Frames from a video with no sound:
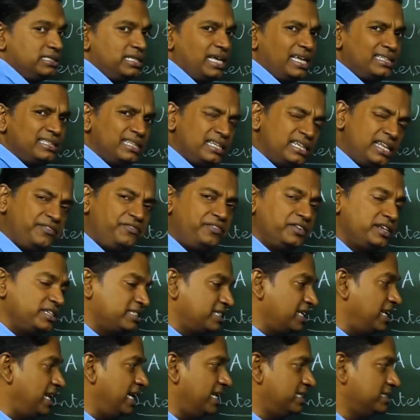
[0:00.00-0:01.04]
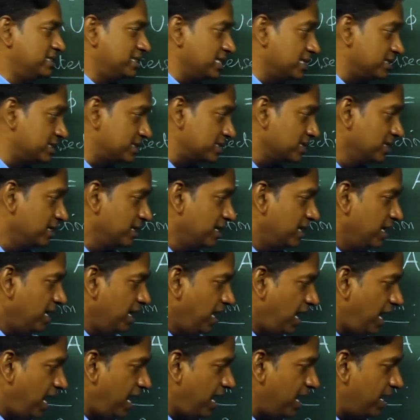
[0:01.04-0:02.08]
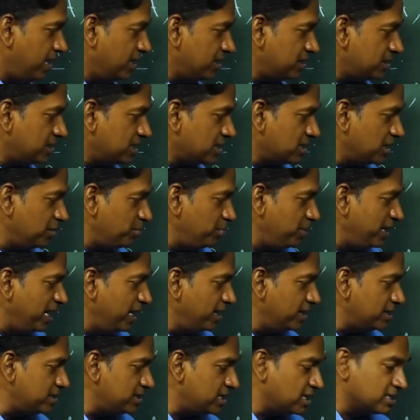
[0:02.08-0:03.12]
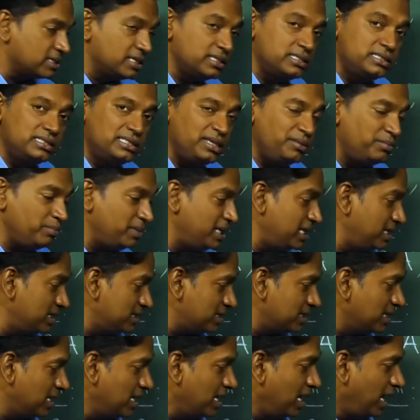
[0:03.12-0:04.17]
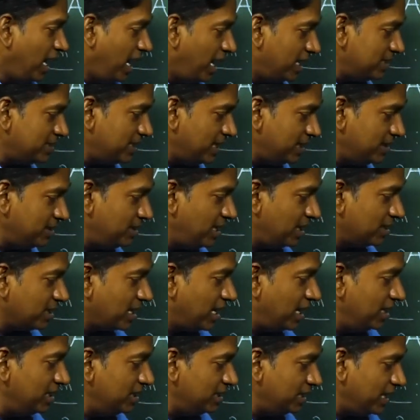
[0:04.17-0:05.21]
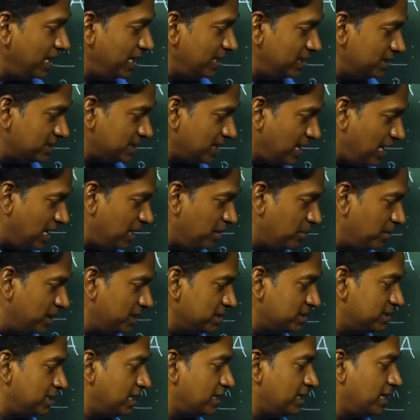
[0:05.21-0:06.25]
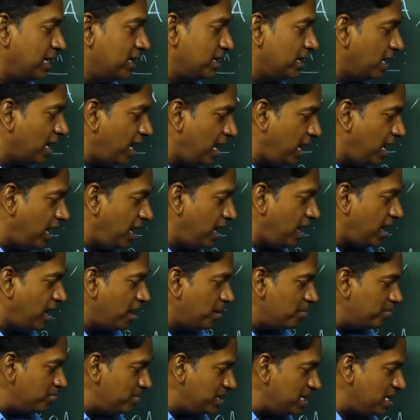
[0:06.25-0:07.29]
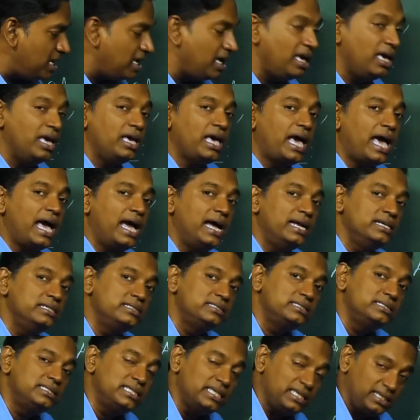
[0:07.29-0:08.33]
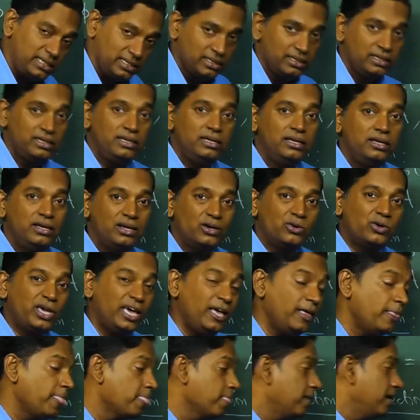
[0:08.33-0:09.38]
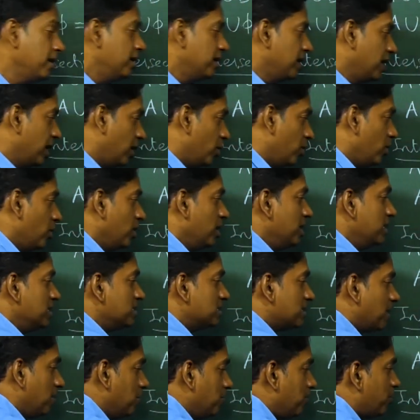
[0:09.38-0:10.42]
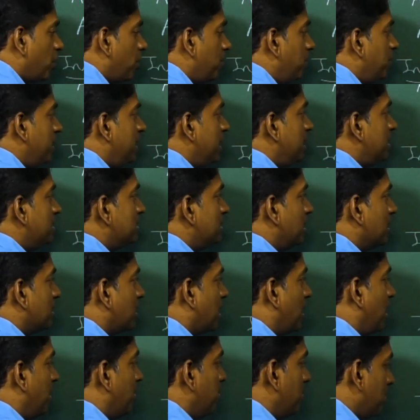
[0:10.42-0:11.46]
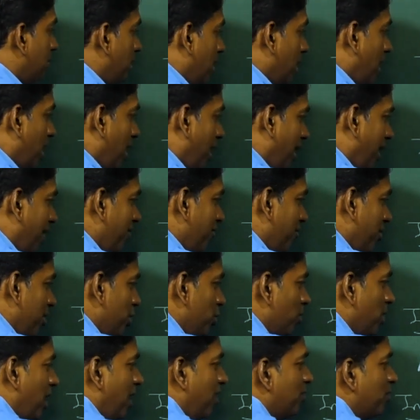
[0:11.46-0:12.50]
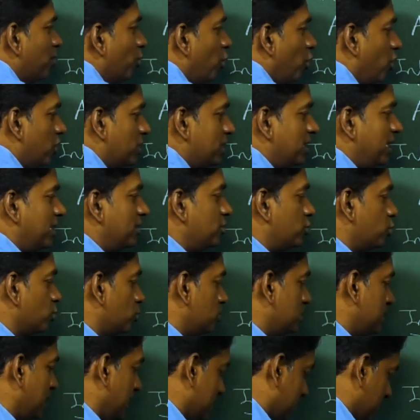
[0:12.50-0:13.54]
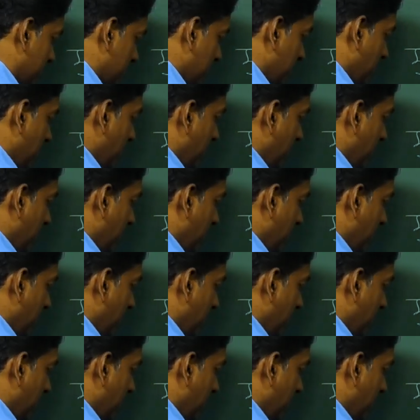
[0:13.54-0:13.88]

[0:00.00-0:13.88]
C, and the definition extends. A intersection B intersection C means a set that contains elements that are in A, B and C. Okay. Now, some properties that come when you have more than two sets